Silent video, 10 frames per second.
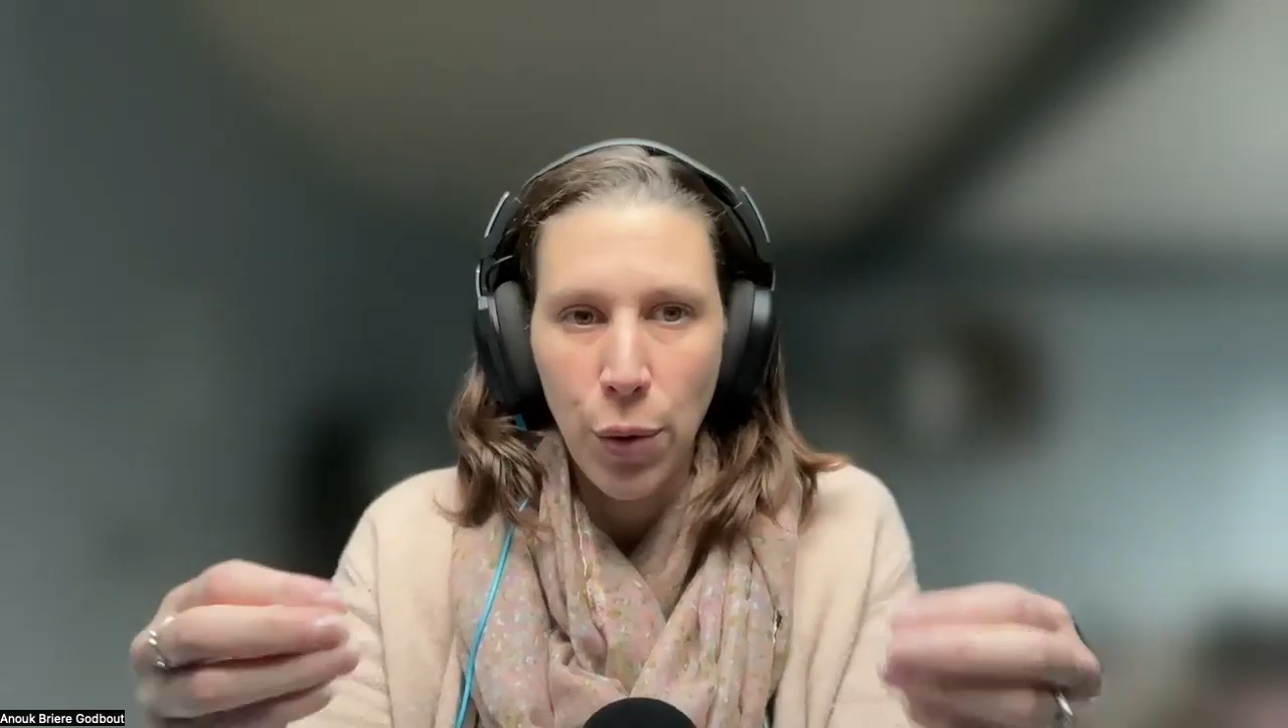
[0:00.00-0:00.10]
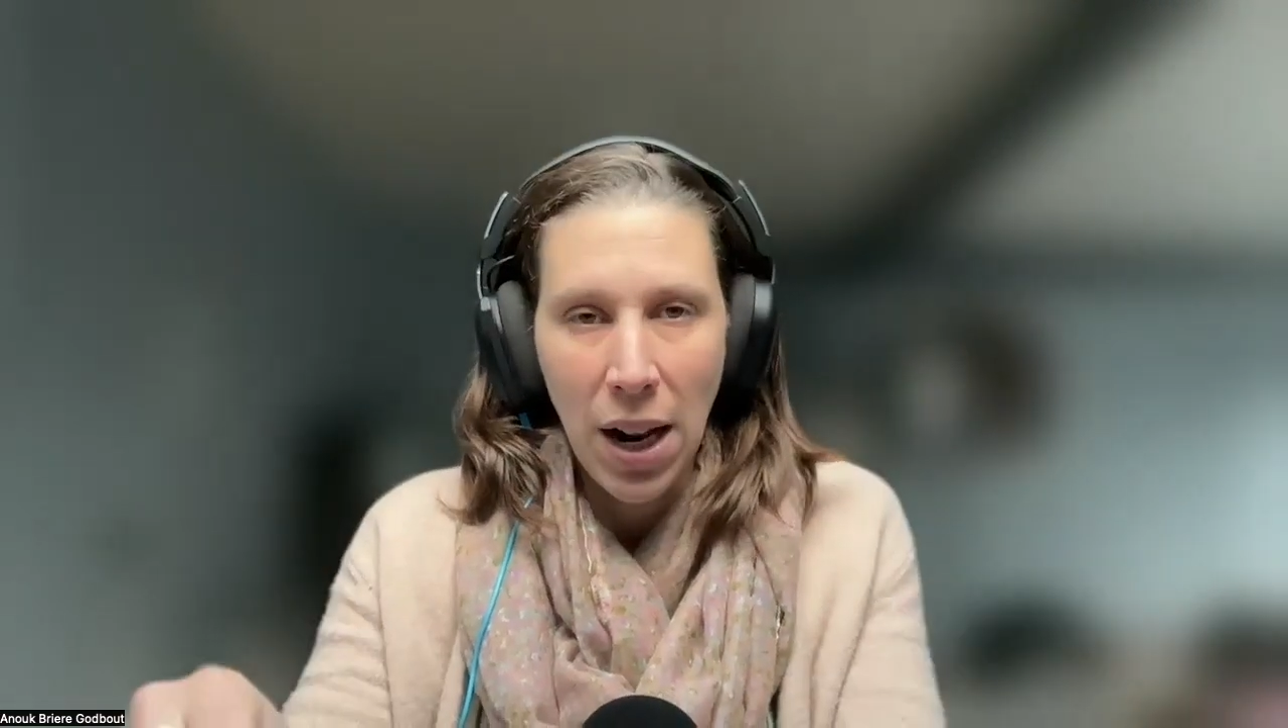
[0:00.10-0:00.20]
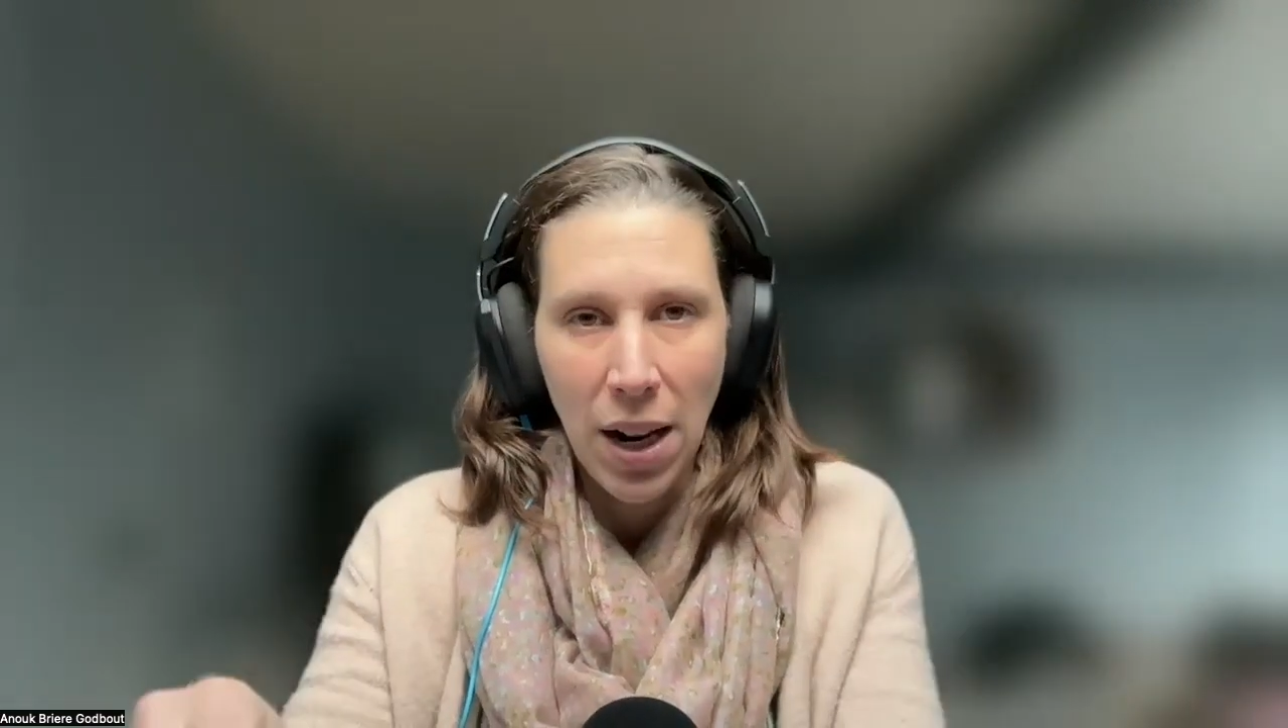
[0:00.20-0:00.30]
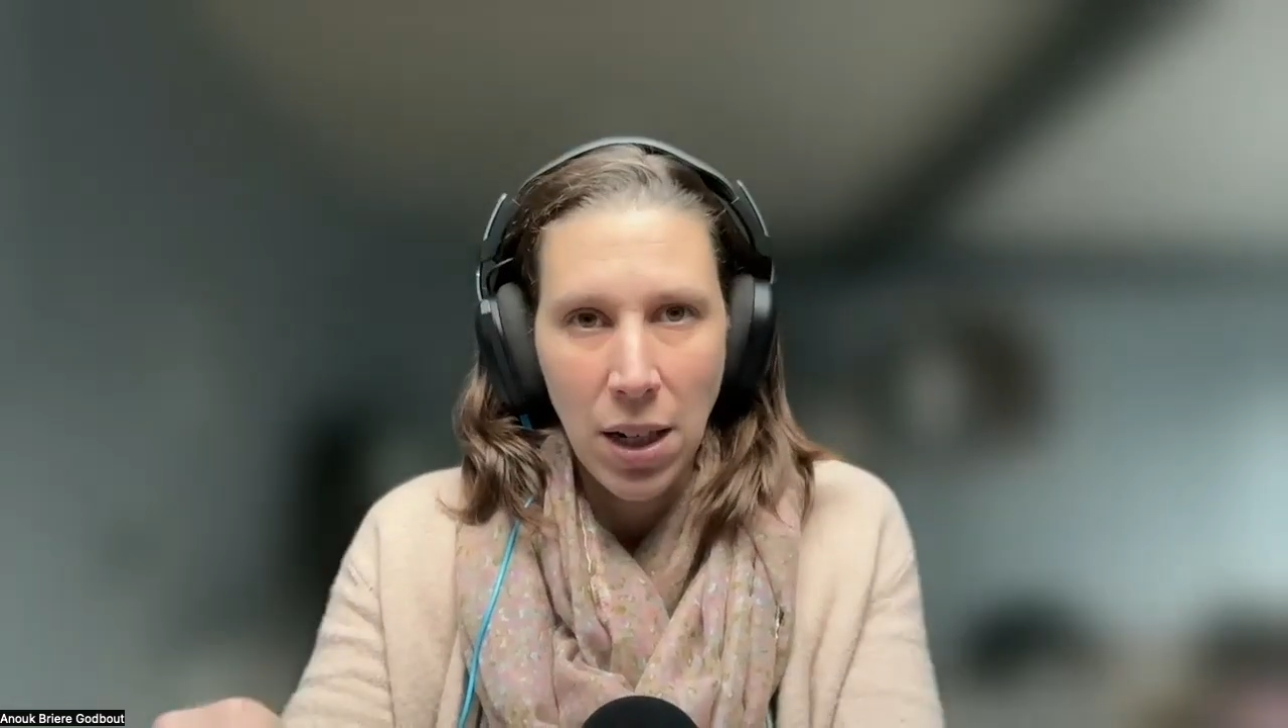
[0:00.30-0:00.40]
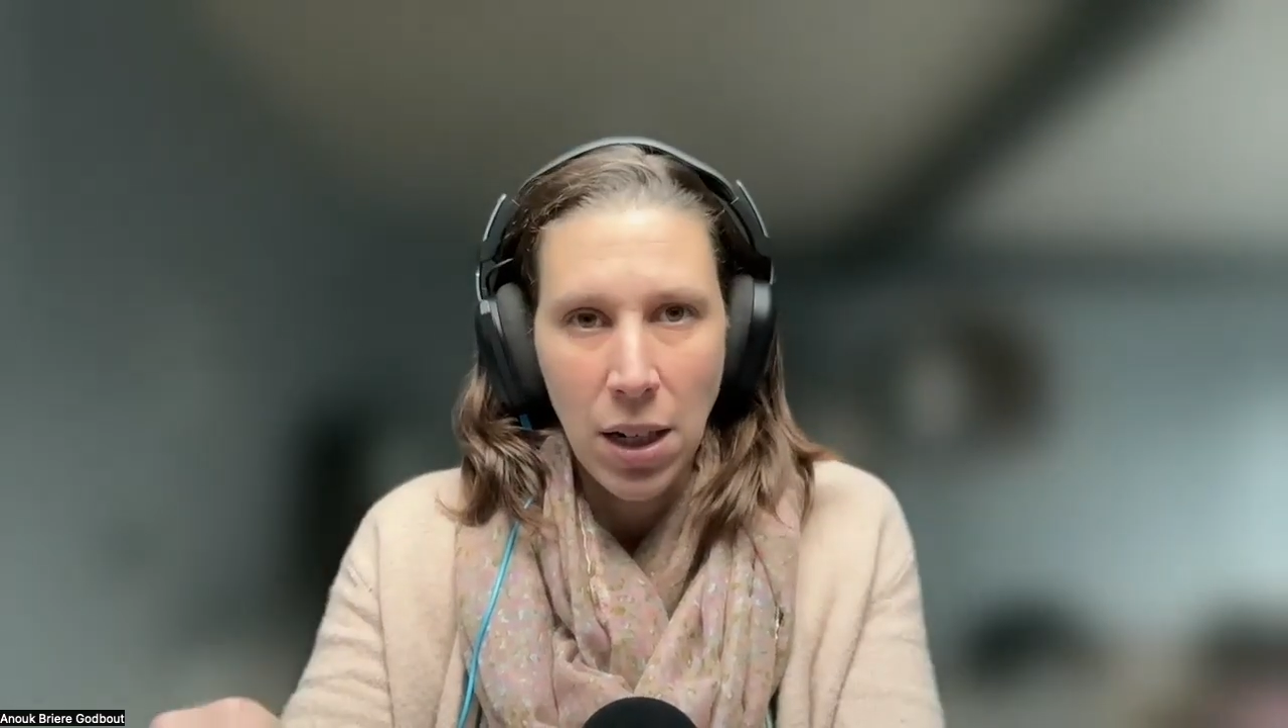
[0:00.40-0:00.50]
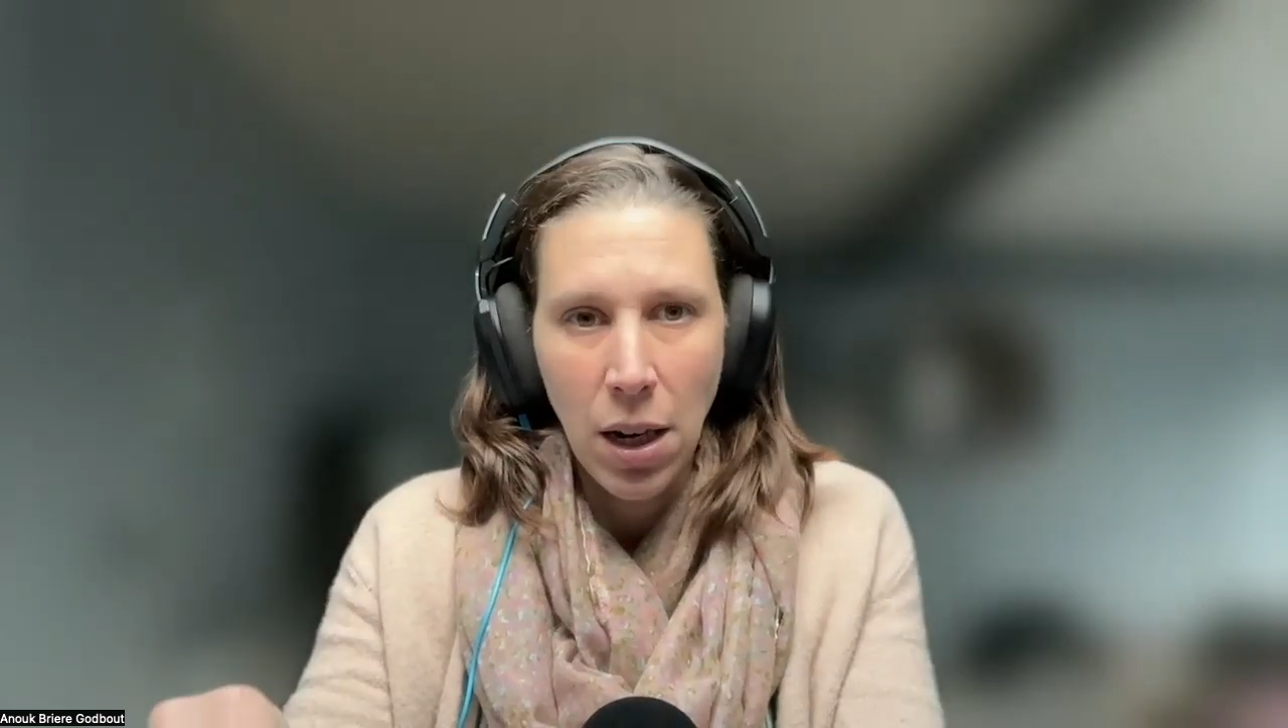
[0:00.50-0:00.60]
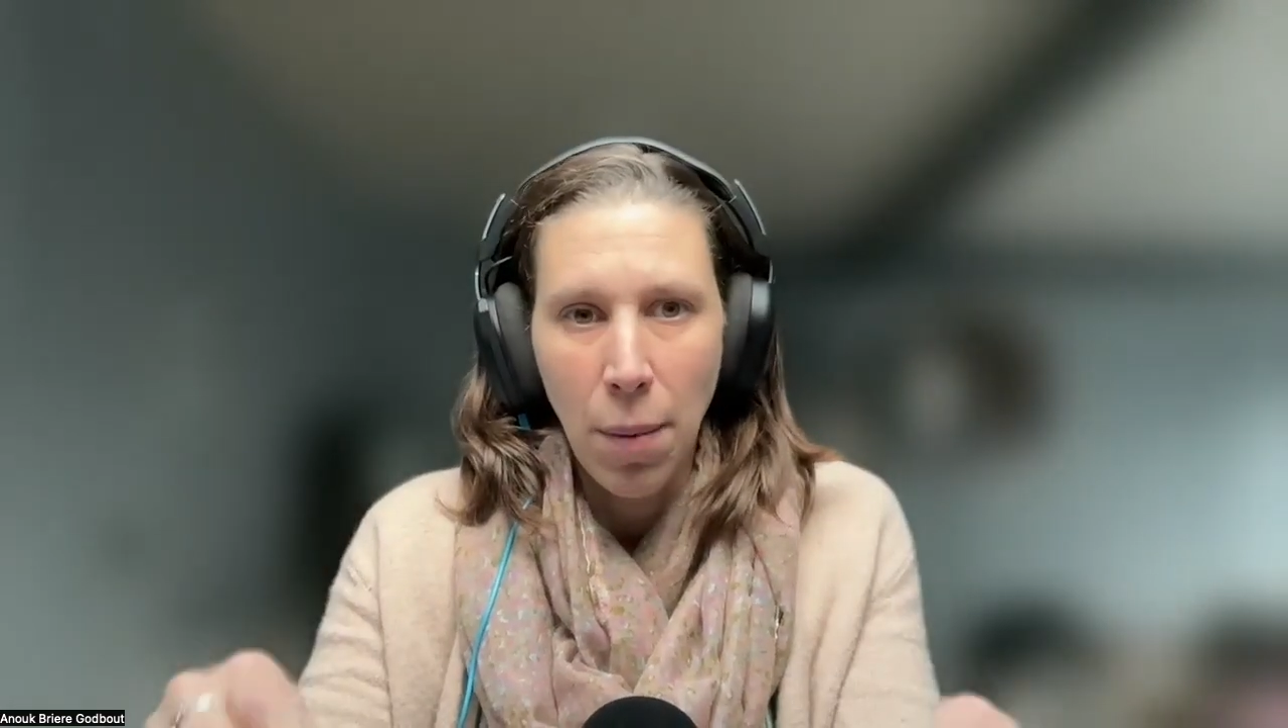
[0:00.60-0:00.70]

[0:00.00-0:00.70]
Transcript: reality.